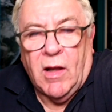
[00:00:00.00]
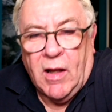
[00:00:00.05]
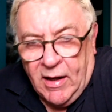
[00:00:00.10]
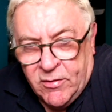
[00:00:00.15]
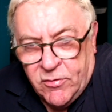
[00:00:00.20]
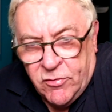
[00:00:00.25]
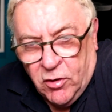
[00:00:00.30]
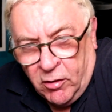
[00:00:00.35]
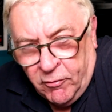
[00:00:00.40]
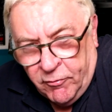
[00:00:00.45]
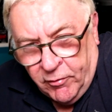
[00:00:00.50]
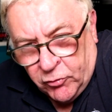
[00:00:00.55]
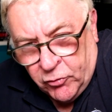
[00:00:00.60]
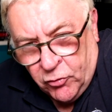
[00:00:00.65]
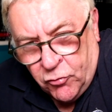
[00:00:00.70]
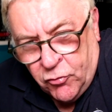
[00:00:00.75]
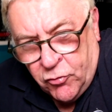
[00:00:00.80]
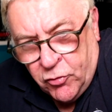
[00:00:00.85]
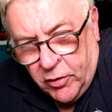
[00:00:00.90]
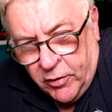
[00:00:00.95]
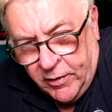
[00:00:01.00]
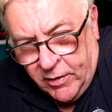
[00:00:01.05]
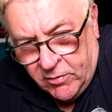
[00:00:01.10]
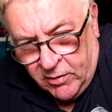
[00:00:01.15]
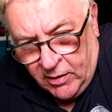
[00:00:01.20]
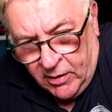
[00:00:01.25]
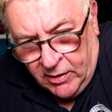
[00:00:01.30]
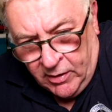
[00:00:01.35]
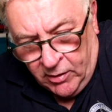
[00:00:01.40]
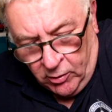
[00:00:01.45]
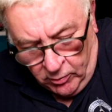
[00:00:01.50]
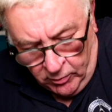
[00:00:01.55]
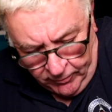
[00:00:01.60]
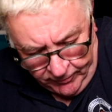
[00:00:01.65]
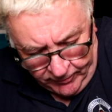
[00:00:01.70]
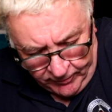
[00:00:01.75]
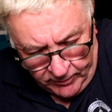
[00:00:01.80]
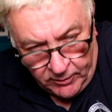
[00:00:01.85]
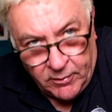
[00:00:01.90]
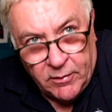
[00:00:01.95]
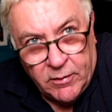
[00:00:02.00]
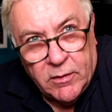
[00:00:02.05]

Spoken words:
light off, I'll just turn this light off.